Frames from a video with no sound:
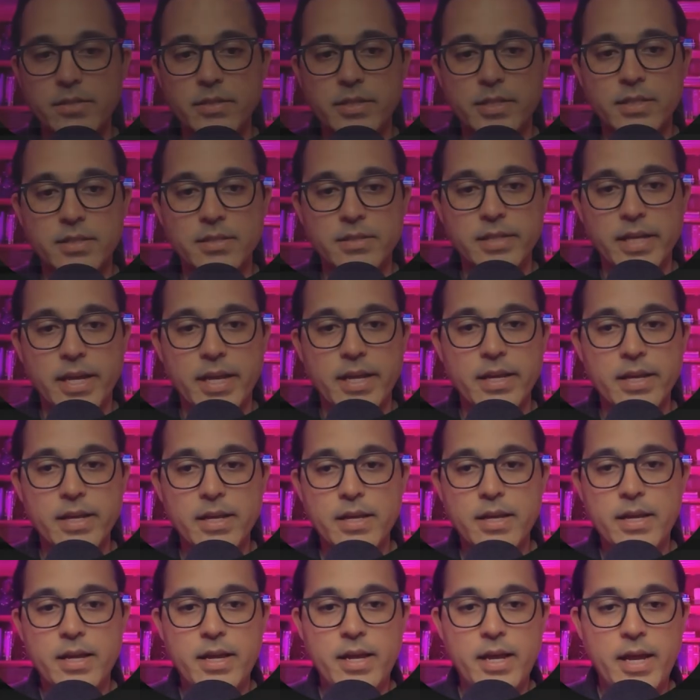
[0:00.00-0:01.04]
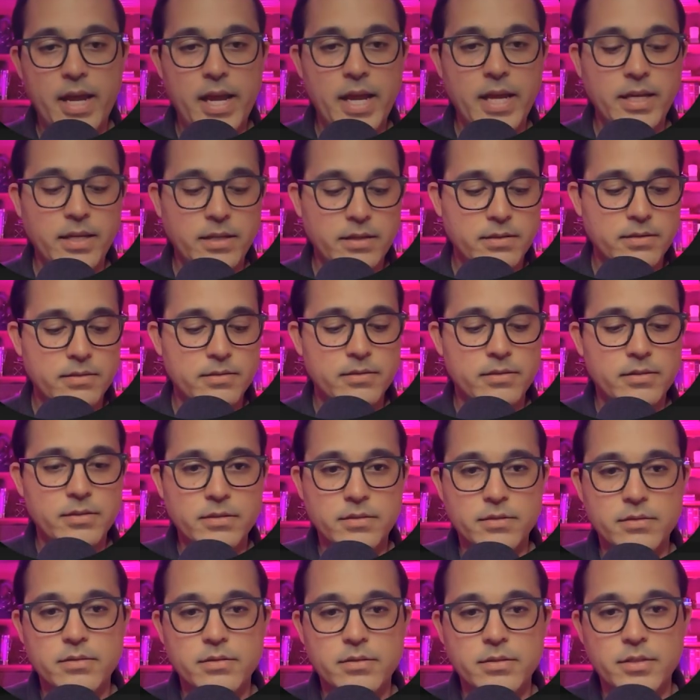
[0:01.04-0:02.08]
you can say, hey,
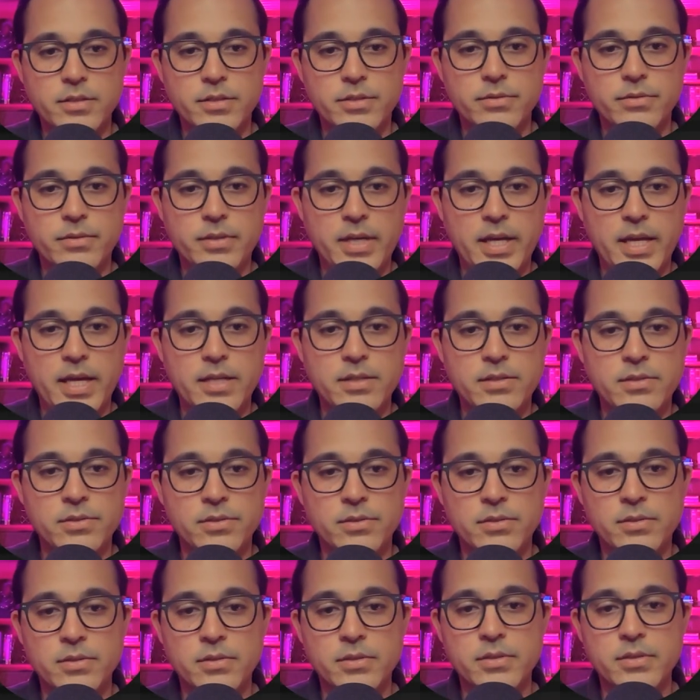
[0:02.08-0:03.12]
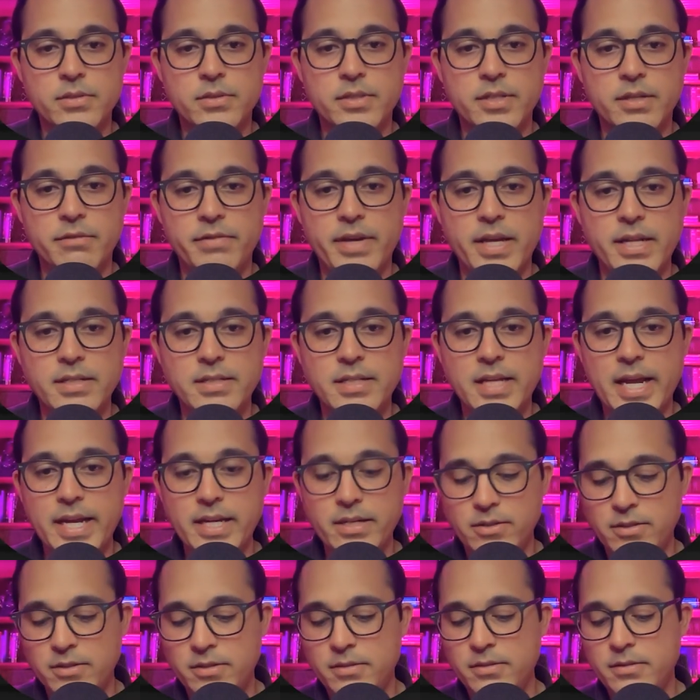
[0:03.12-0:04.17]
you canceled event
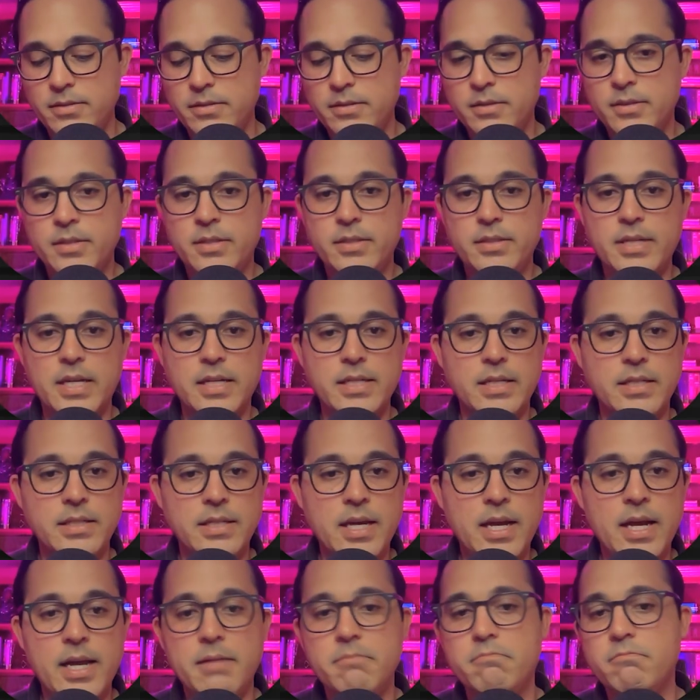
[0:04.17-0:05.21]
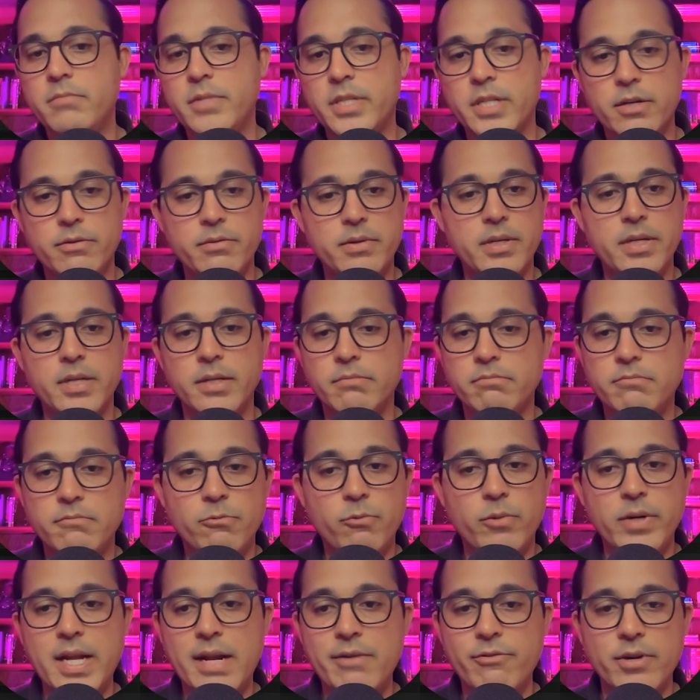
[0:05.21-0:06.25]
title, and
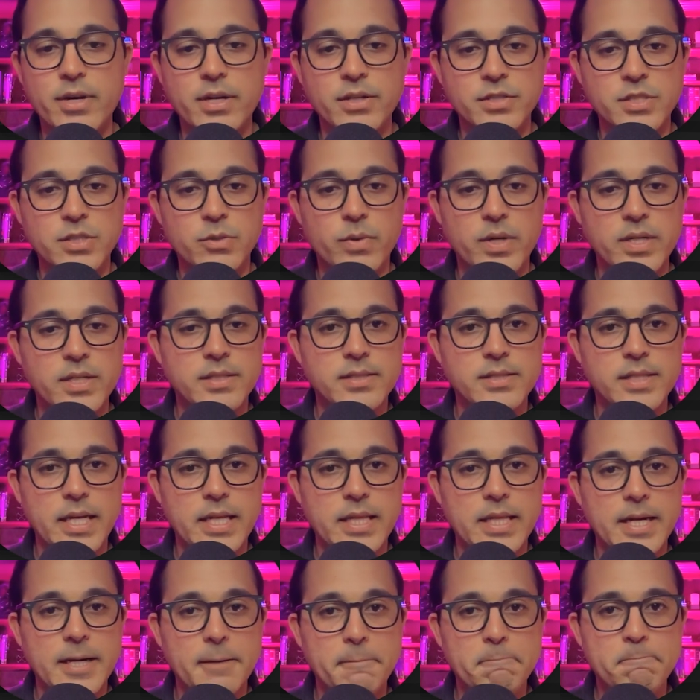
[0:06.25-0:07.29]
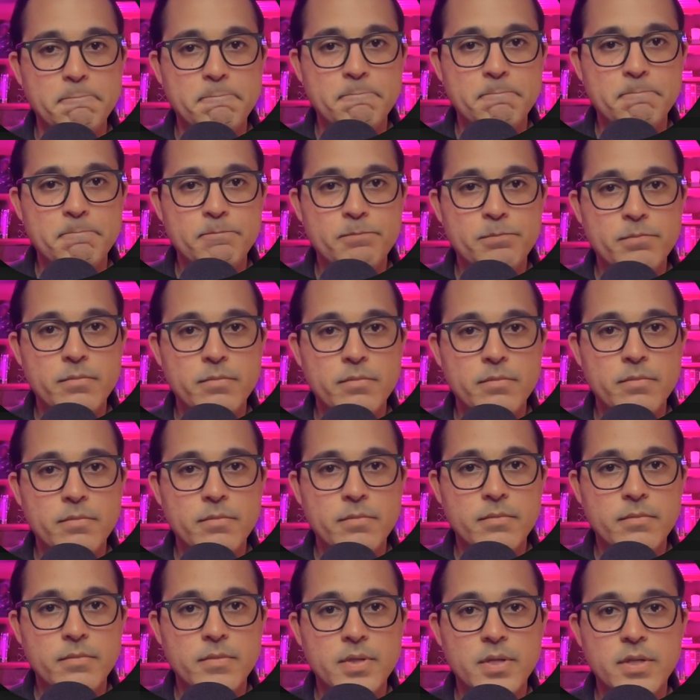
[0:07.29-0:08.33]
whatever else you want to say there.
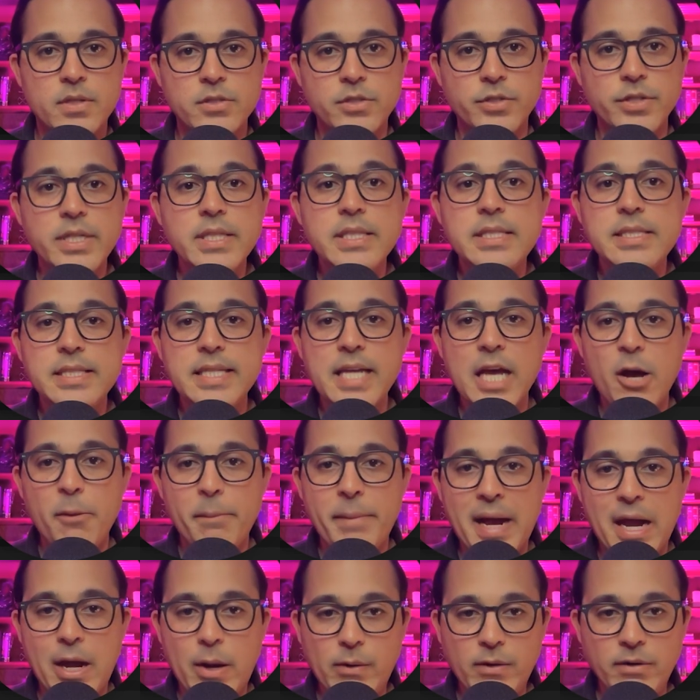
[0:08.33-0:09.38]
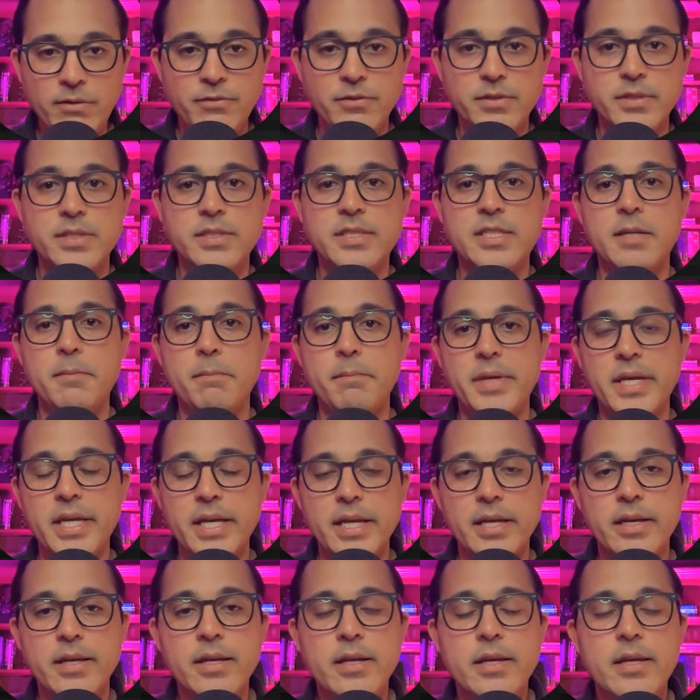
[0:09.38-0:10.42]
So you can see how powerful this can
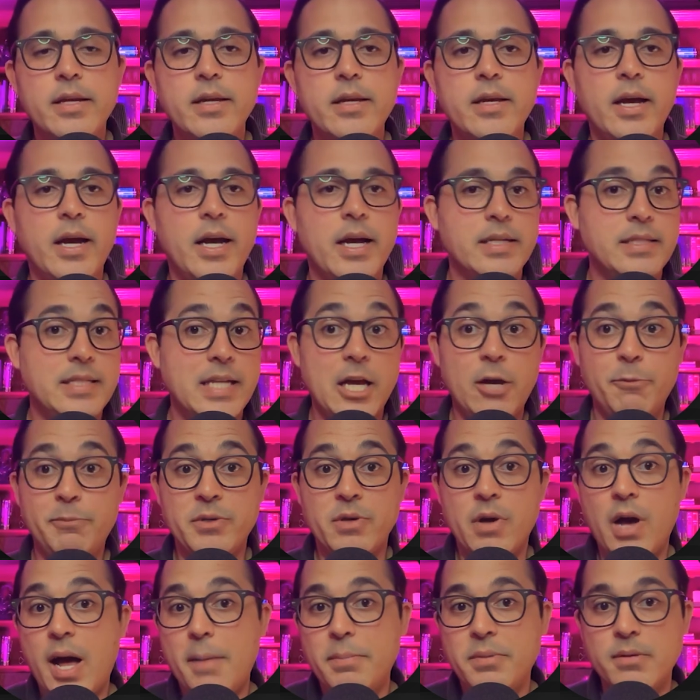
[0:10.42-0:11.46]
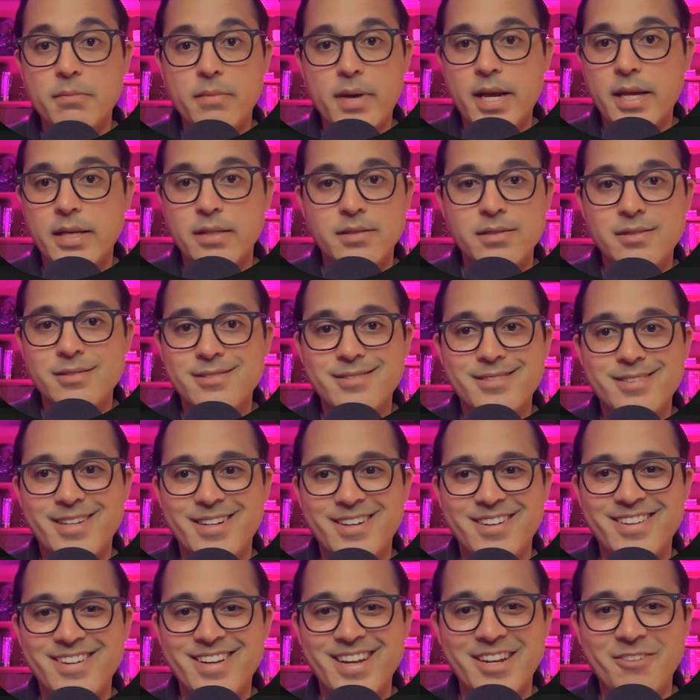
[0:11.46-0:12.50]
be to help you optimize
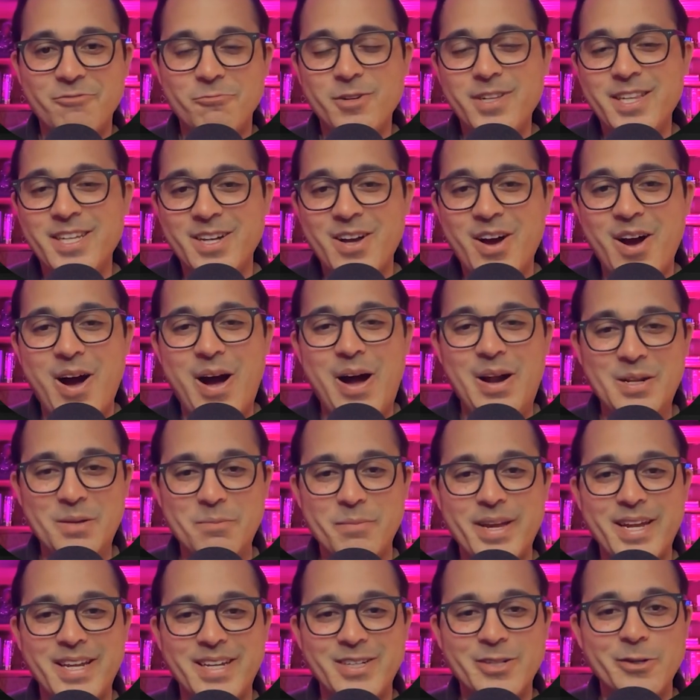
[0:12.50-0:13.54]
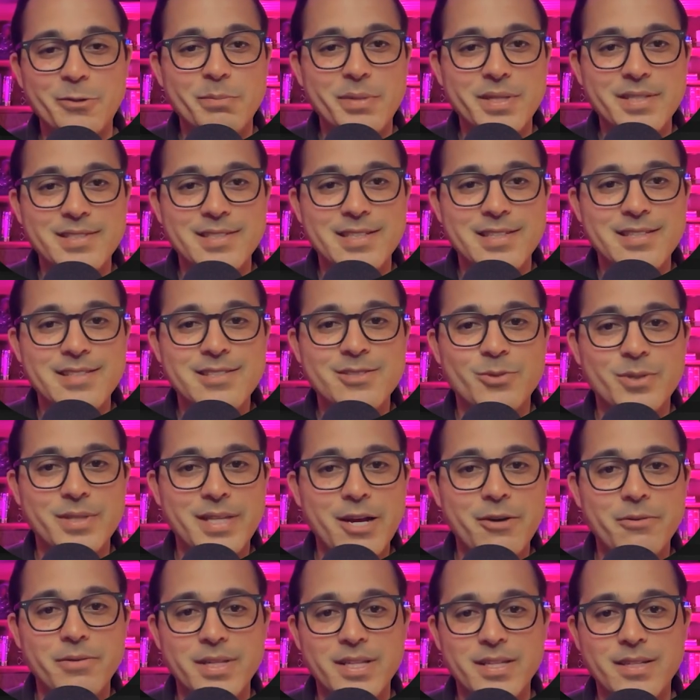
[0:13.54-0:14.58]
and really automate your business
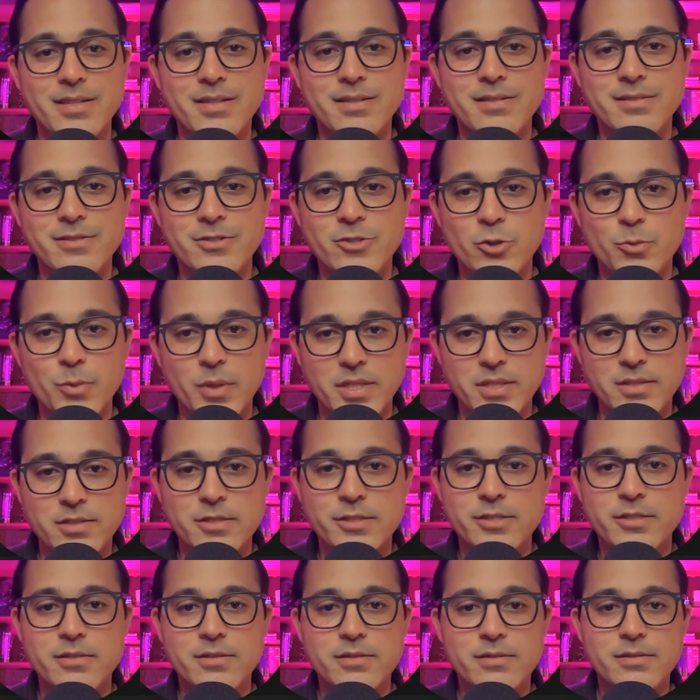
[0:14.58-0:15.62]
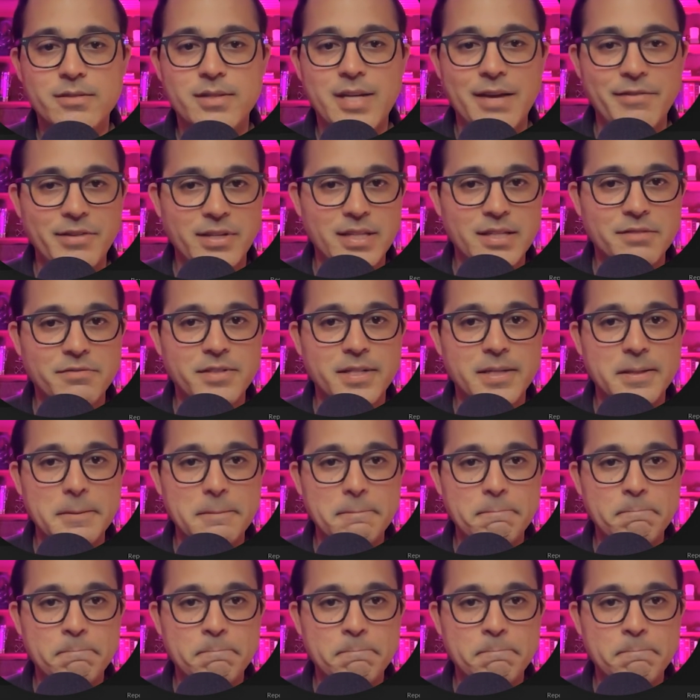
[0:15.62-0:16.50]
without really too much heavy lifting.